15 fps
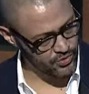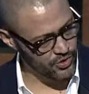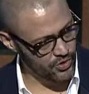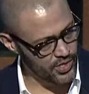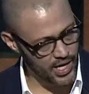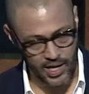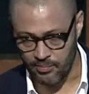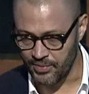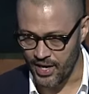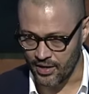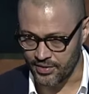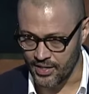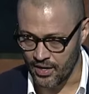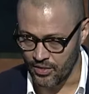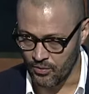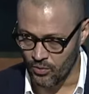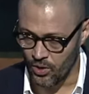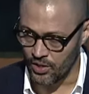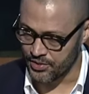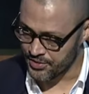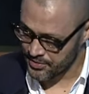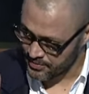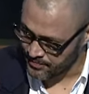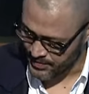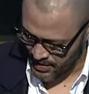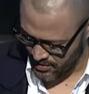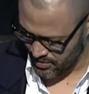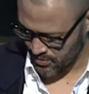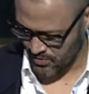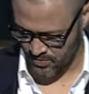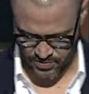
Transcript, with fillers: do to help knock down the walls. Thank you.